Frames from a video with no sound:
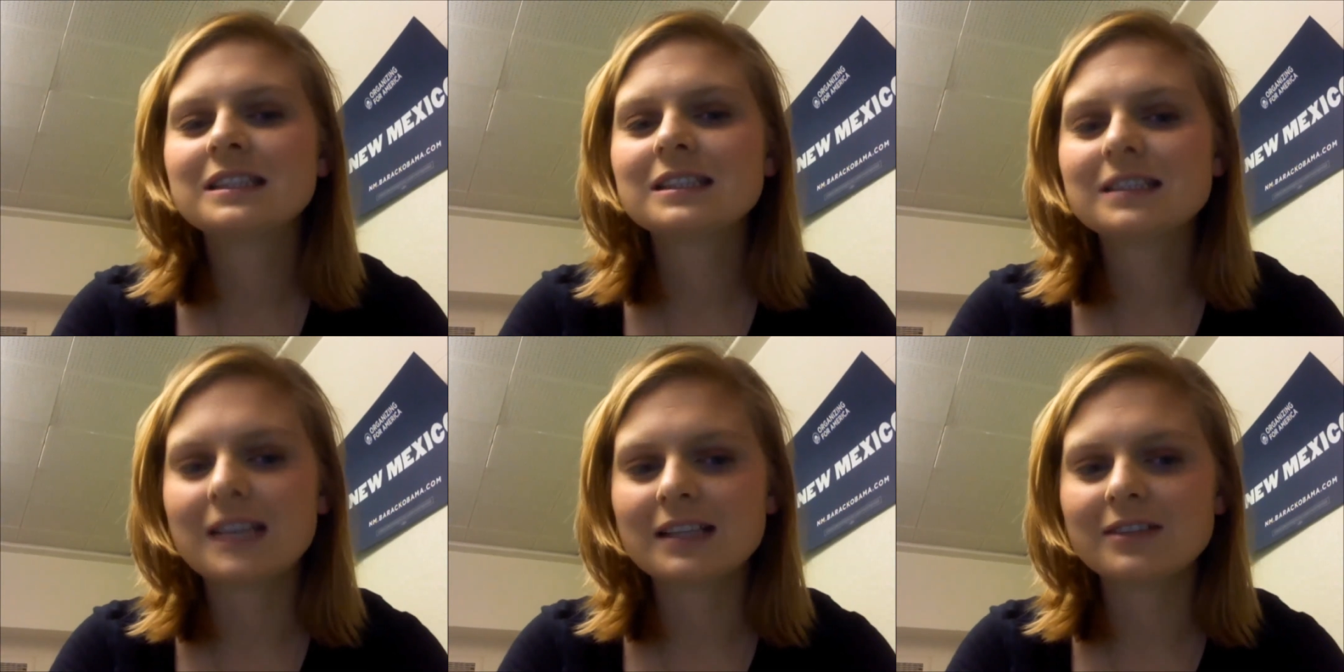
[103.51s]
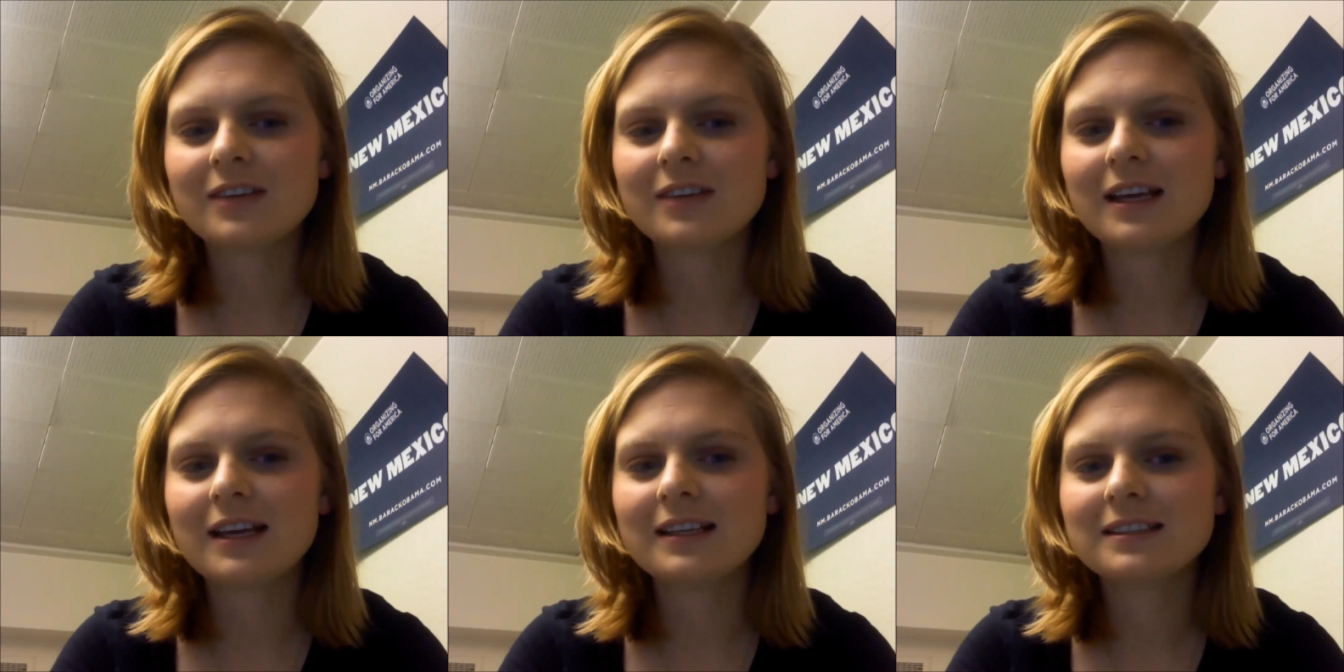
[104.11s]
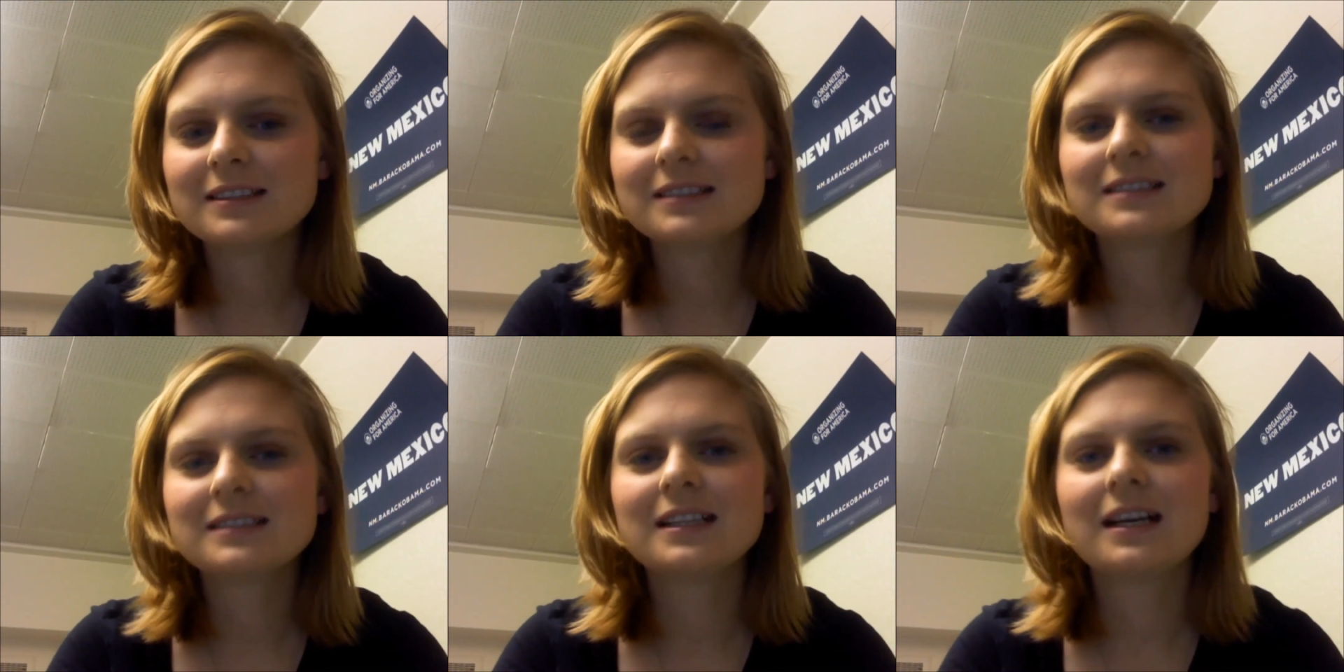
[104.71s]
That's okay.
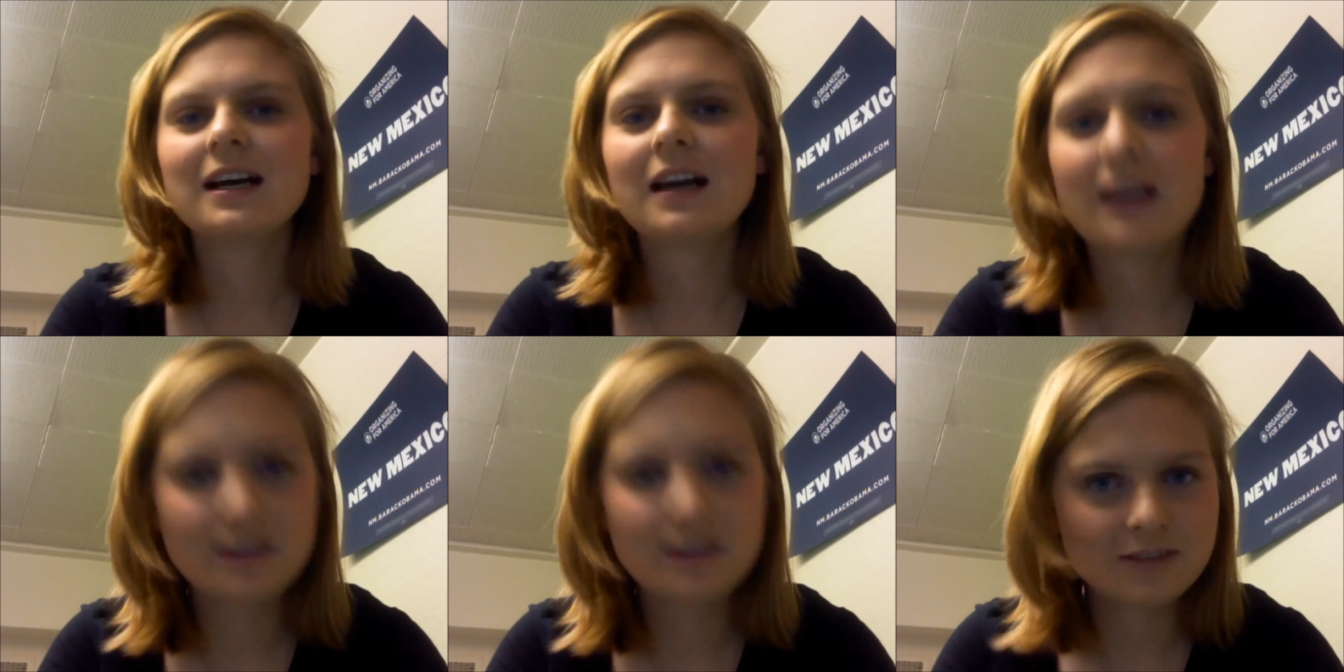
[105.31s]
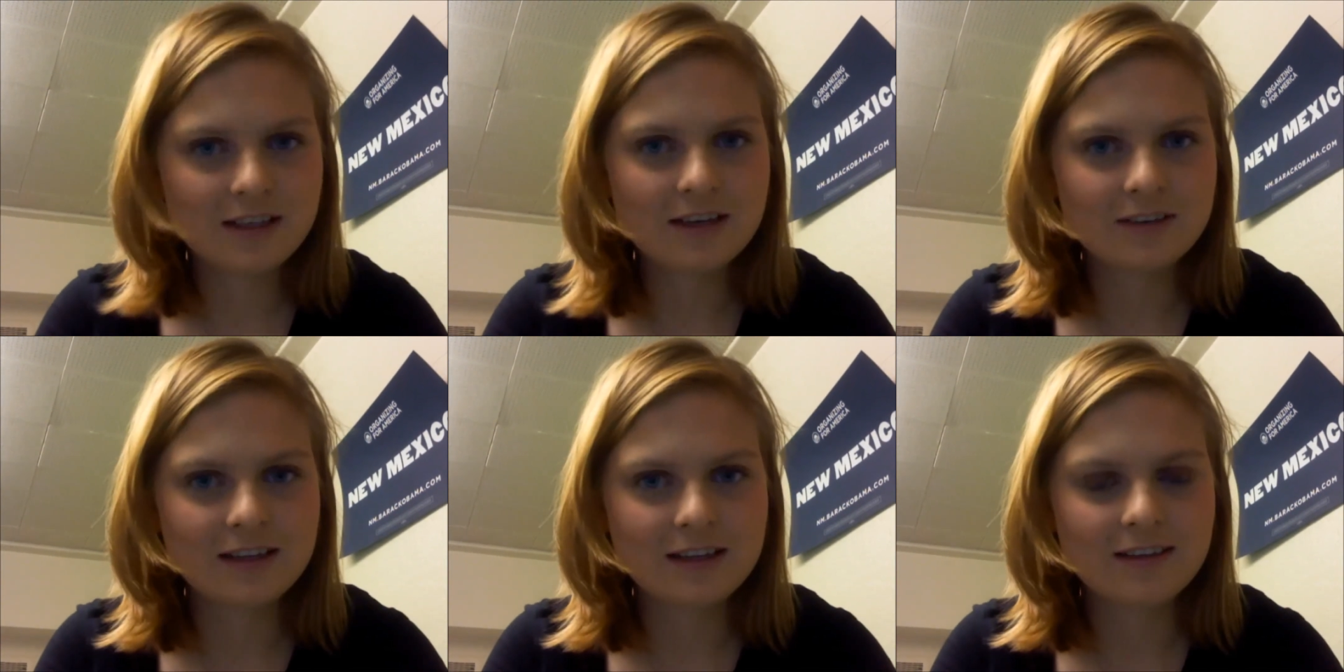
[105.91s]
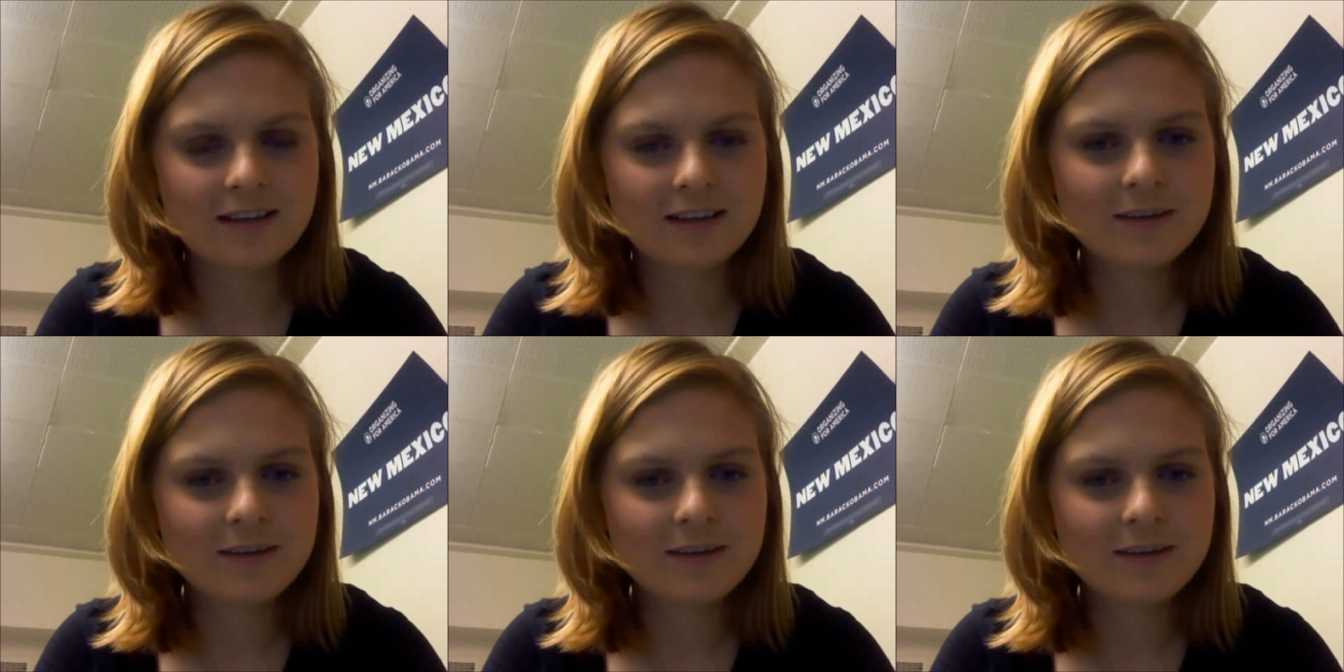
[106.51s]
I don't really care what they think.